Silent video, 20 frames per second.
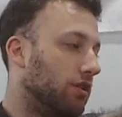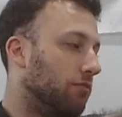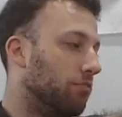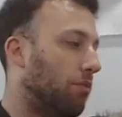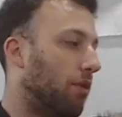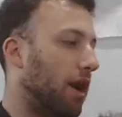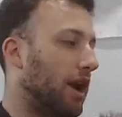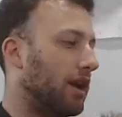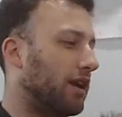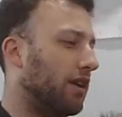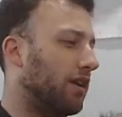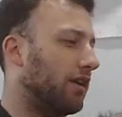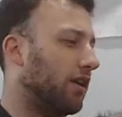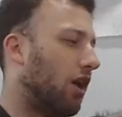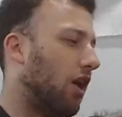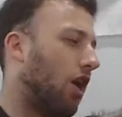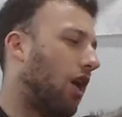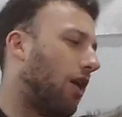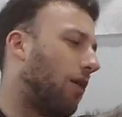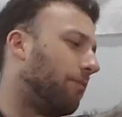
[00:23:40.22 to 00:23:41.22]
But
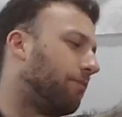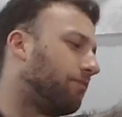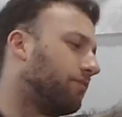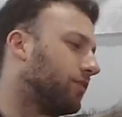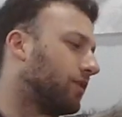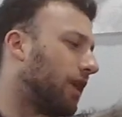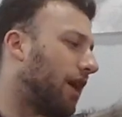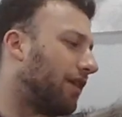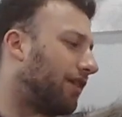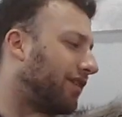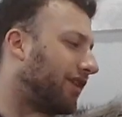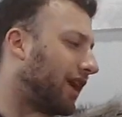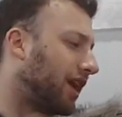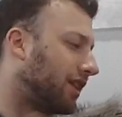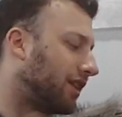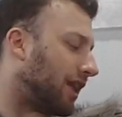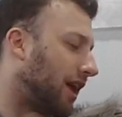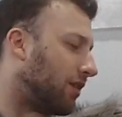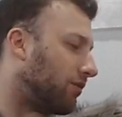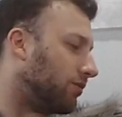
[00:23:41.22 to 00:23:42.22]
I
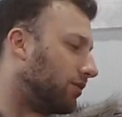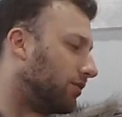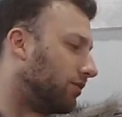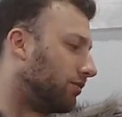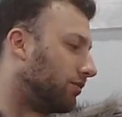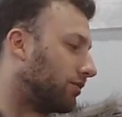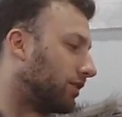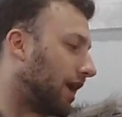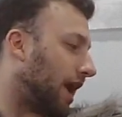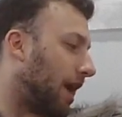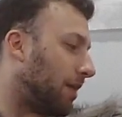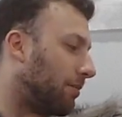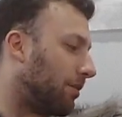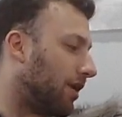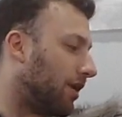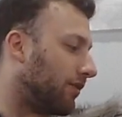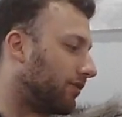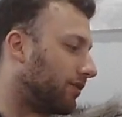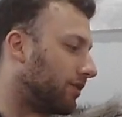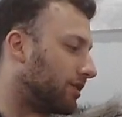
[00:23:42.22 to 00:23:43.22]
think that will cap
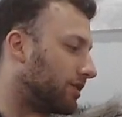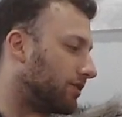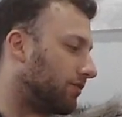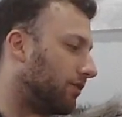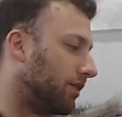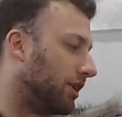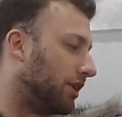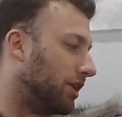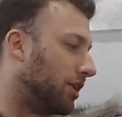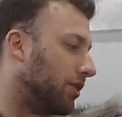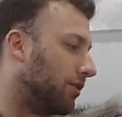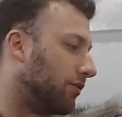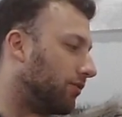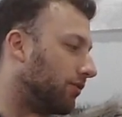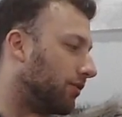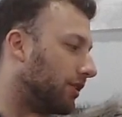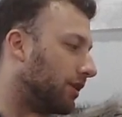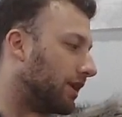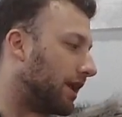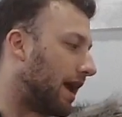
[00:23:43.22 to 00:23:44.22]
off this video
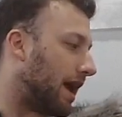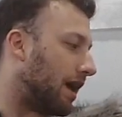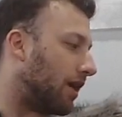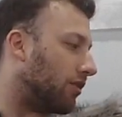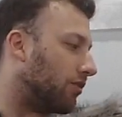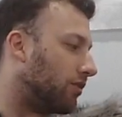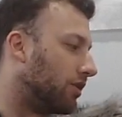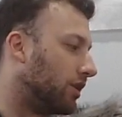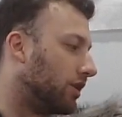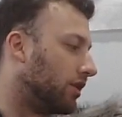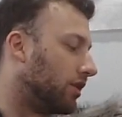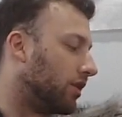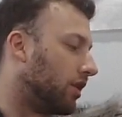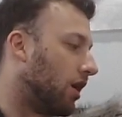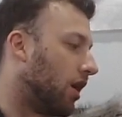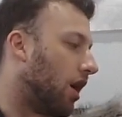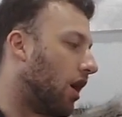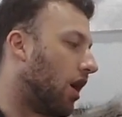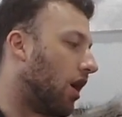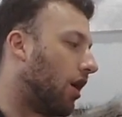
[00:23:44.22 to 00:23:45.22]
for now.
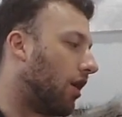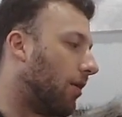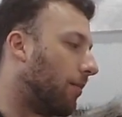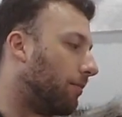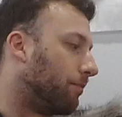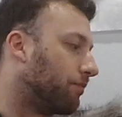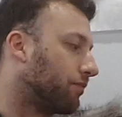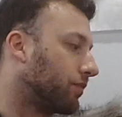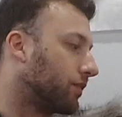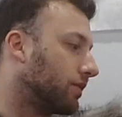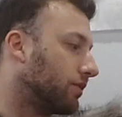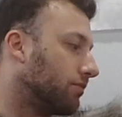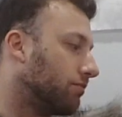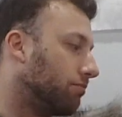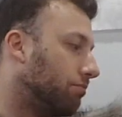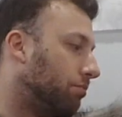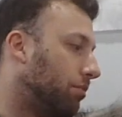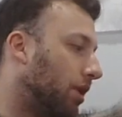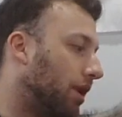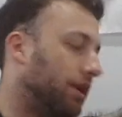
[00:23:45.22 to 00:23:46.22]

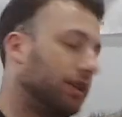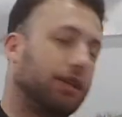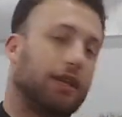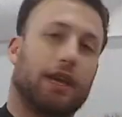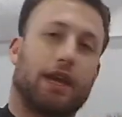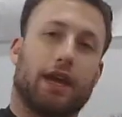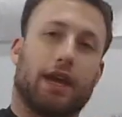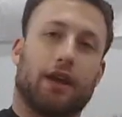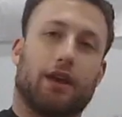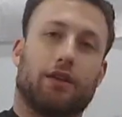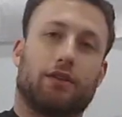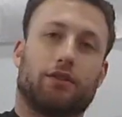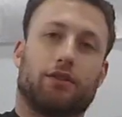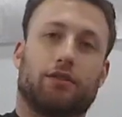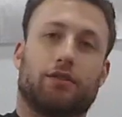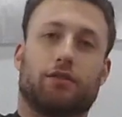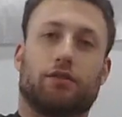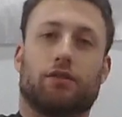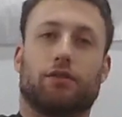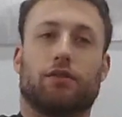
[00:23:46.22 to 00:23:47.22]
But yeah,
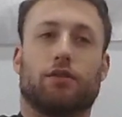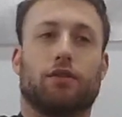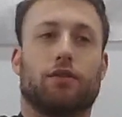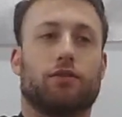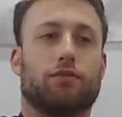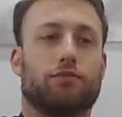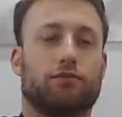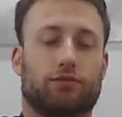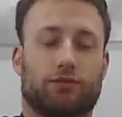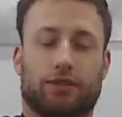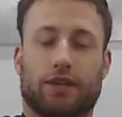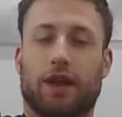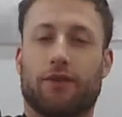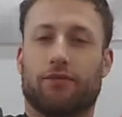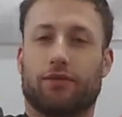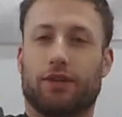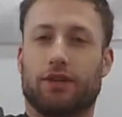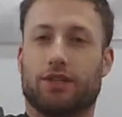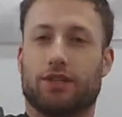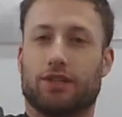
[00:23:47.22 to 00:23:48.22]

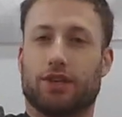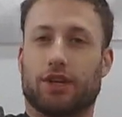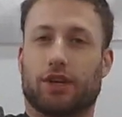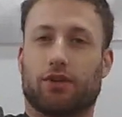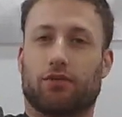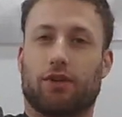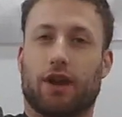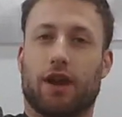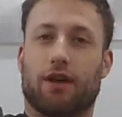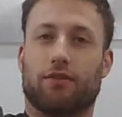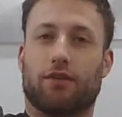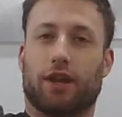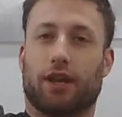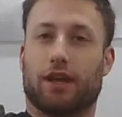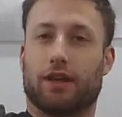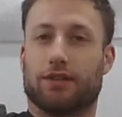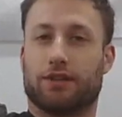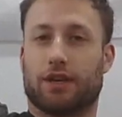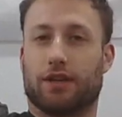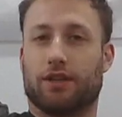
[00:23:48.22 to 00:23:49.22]
definitely stick around. Like
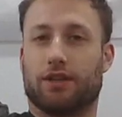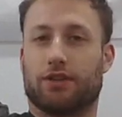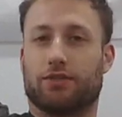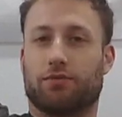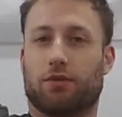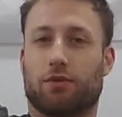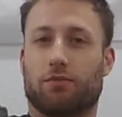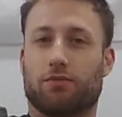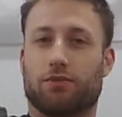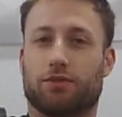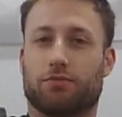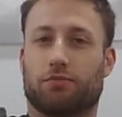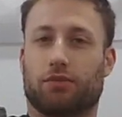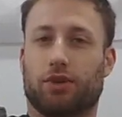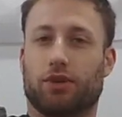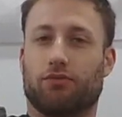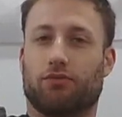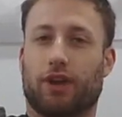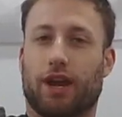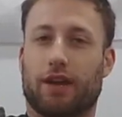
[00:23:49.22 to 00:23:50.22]
I said, this one was
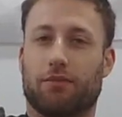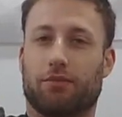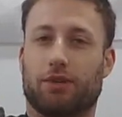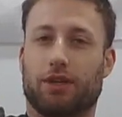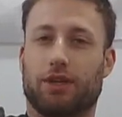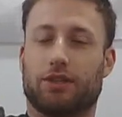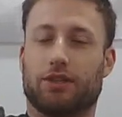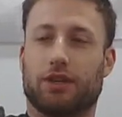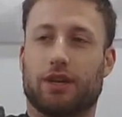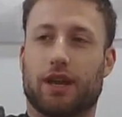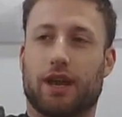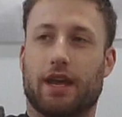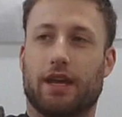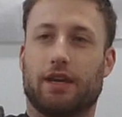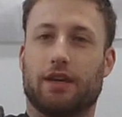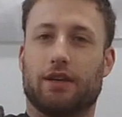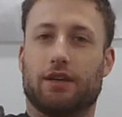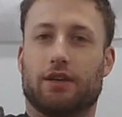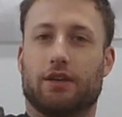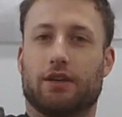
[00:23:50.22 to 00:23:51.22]
pretty rambly today.